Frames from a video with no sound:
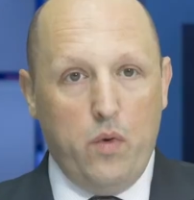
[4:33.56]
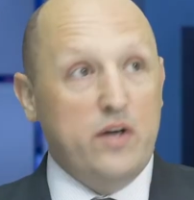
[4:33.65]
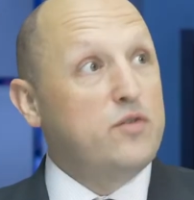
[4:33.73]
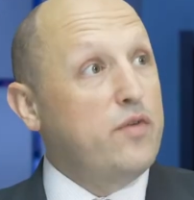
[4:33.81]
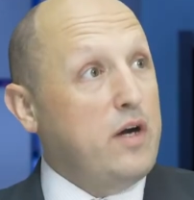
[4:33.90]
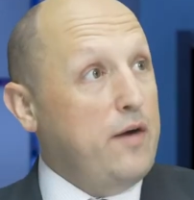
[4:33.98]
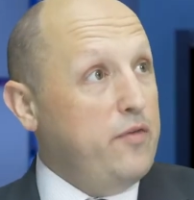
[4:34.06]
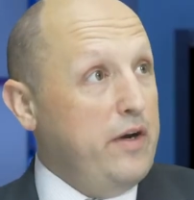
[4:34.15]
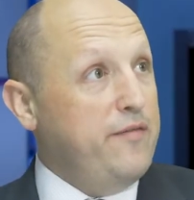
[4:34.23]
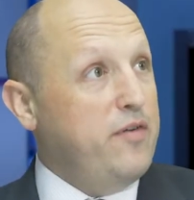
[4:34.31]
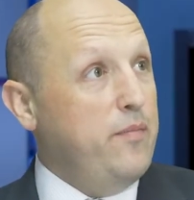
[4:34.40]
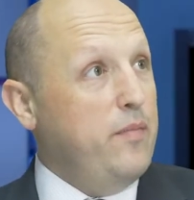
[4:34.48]
Well, I was
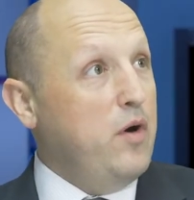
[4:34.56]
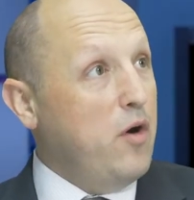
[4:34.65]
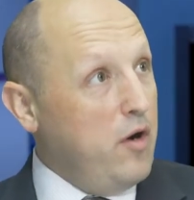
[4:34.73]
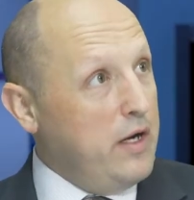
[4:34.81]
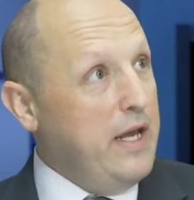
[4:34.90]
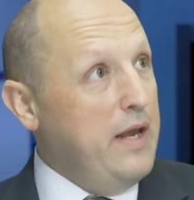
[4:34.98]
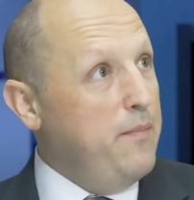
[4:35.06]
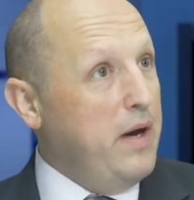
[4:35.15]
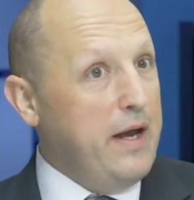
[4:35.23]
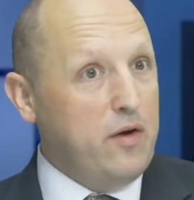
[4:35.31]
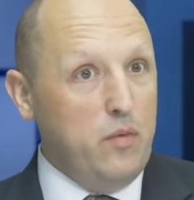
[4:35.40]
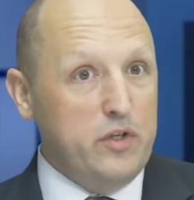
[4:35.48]
recovering from Hurricane
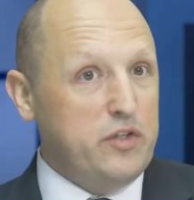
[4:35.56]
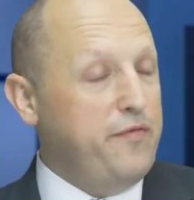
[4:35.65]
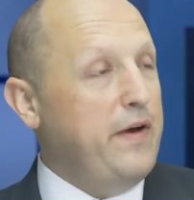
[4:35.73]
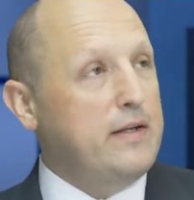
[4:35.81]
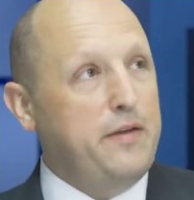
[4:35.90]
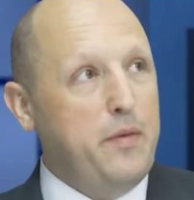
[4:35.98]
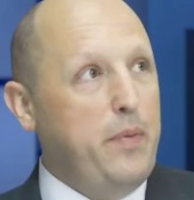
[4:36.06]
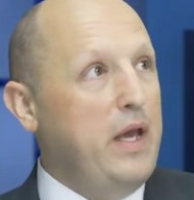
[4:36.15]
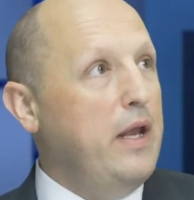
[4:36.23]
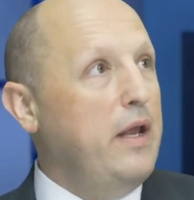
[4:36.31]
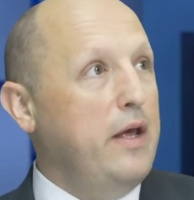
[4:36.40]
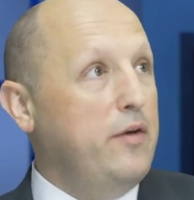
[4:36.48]
Michael, which affected the
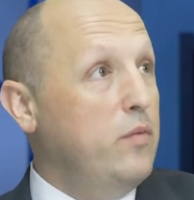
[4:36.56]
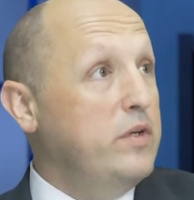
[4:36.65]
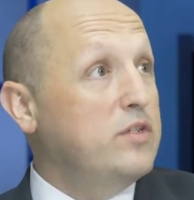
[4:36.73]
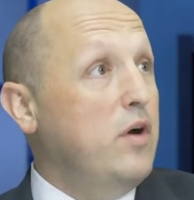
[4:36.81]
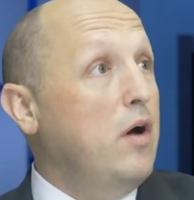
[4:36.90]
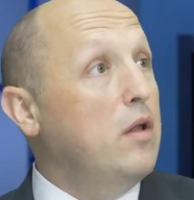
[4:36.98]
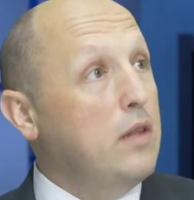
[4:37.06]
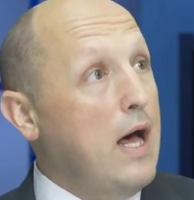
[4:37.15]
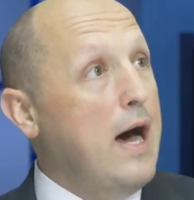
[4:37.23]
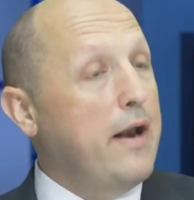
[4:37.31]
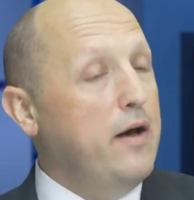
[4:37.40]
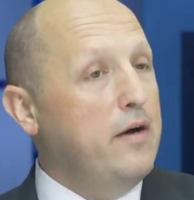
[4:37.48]
Panhandle. We saw a
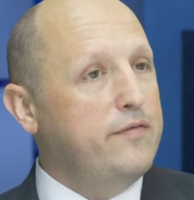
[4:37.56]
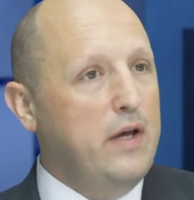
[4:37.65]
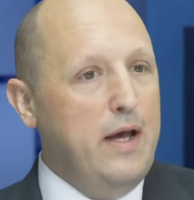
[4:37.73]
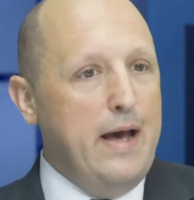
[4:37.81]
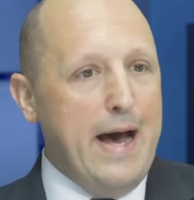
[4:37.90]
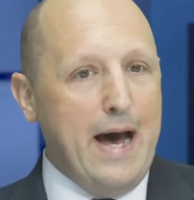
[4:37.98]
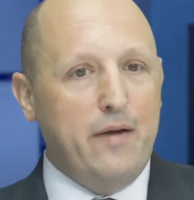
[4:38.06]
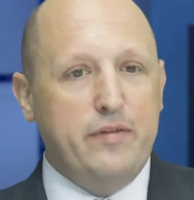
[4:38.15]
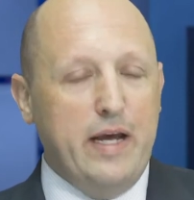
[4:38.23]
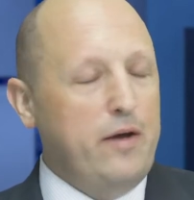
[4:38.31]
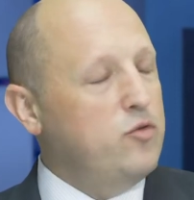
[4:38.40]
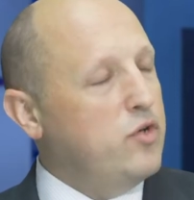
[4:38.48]
lot of
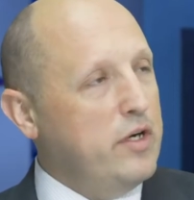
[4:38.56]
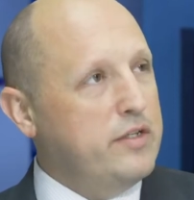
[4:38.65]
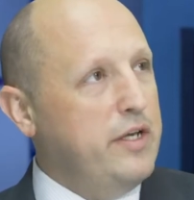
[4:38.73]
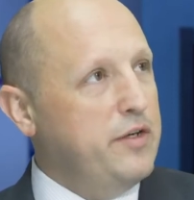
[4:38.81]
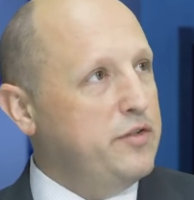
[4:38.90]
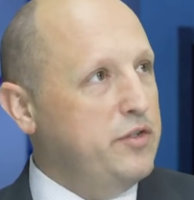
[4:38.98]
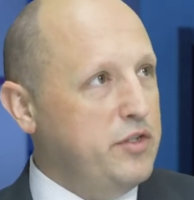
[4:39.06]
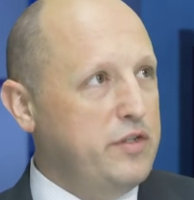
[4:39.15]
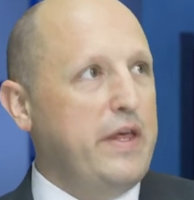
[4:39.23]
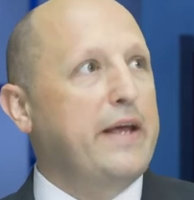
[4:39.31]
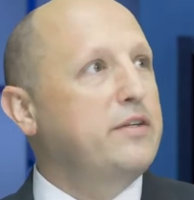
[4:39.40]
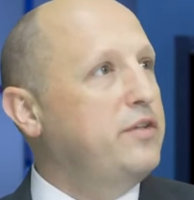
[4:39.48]
out-of-town trucks here, so just
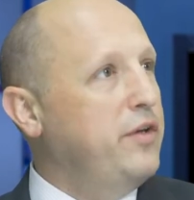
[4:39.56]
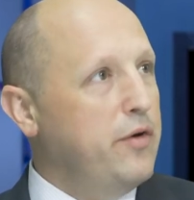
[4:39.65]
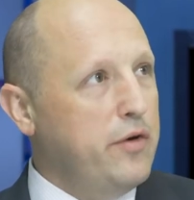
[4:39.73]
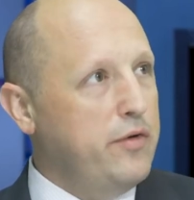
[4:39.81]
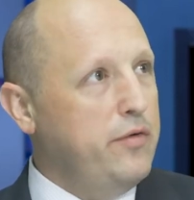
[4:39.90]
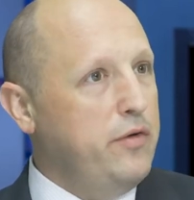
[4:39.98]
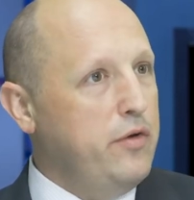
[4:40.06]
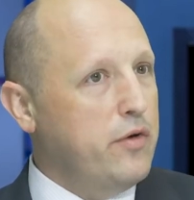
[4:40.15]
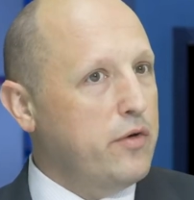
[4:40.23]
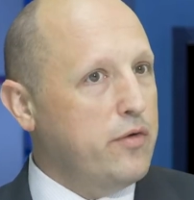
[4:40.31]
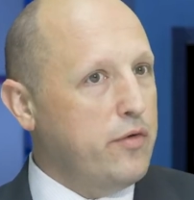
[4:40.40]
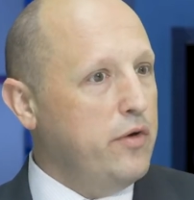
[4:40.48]
thanks to
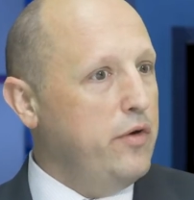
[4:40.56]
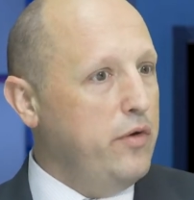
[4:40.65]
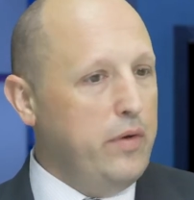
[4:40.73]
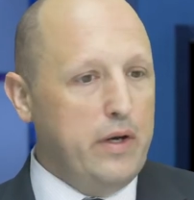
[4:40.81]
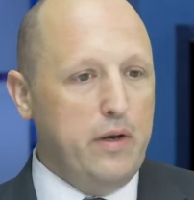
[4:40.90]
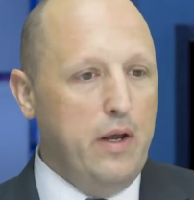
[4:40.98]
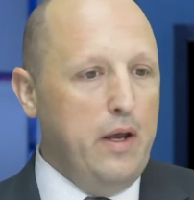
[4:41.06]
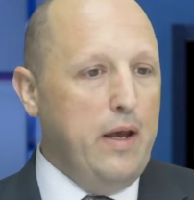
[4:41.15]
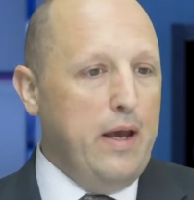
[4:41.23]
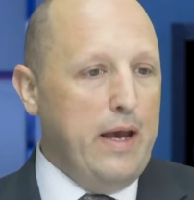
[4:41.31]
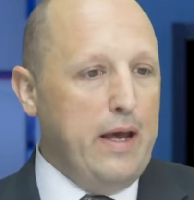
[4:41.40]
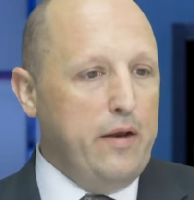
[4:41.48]
your crew
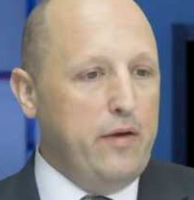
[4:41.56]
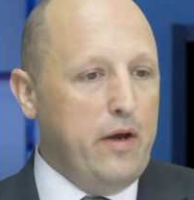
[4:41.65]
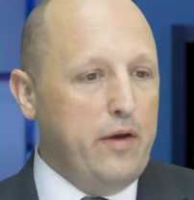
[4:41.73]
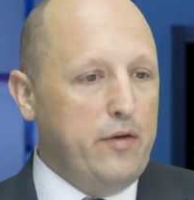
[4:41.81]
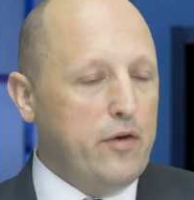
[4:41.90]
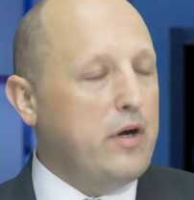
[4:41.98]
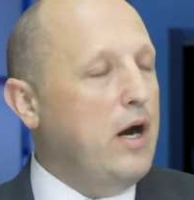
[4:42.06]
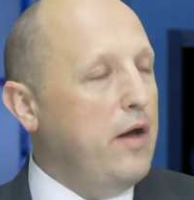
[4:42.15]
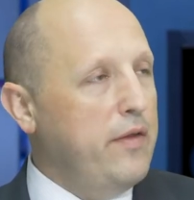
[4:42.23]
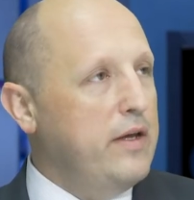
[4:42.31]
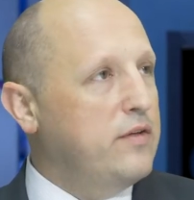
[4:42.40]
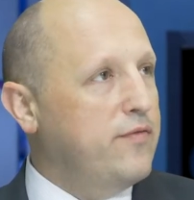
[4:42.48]
and your
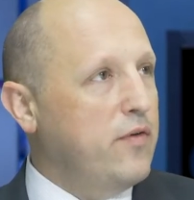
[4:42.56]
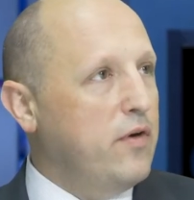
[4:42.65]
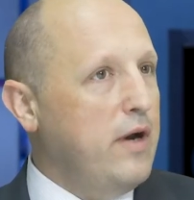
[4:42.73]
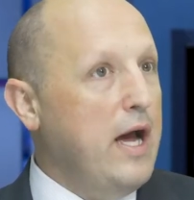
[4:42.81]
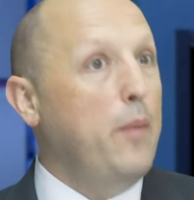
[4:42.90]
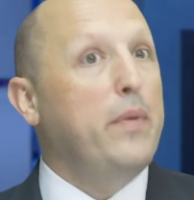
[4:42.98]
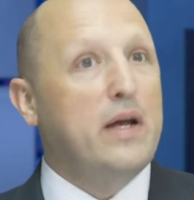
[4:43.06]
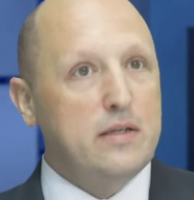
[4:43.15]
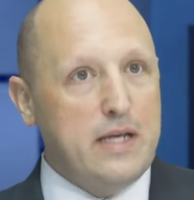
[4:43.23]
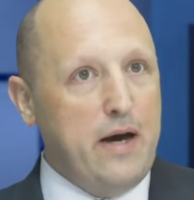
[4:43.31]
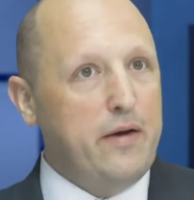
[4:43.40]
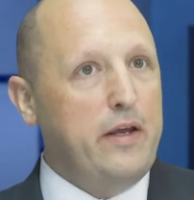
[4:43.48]
colleagues for helping
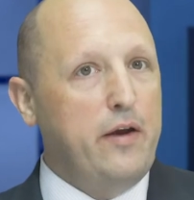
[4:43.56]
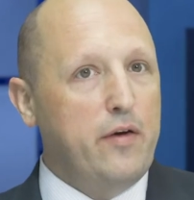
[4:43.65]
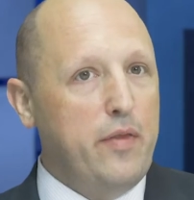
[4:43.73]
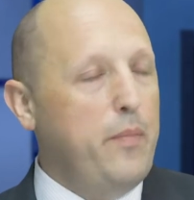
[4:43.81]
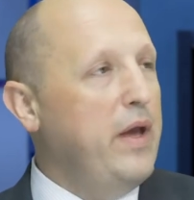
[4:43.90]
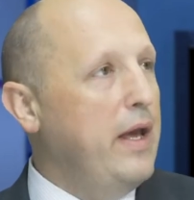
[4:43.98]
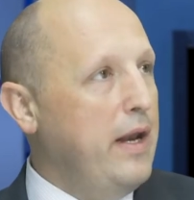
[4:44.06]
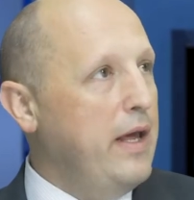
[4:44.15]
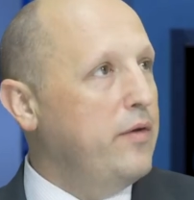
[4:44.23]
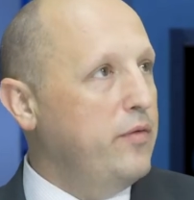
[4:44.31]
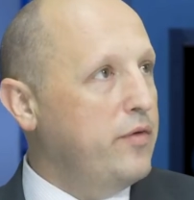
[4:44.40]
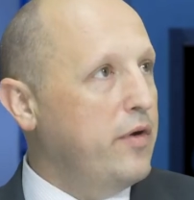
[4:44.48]
us out here in the
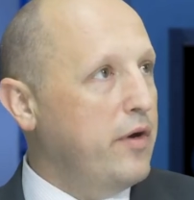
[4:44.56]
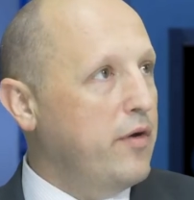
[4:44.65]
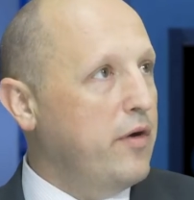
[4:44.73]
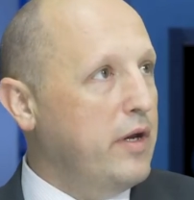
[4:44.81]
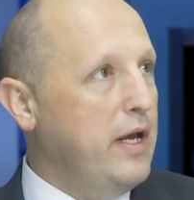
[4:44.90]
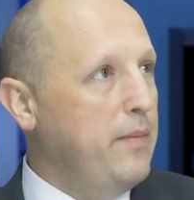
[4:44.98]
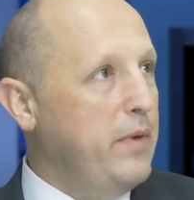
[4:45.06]
Panhandle during Hurricane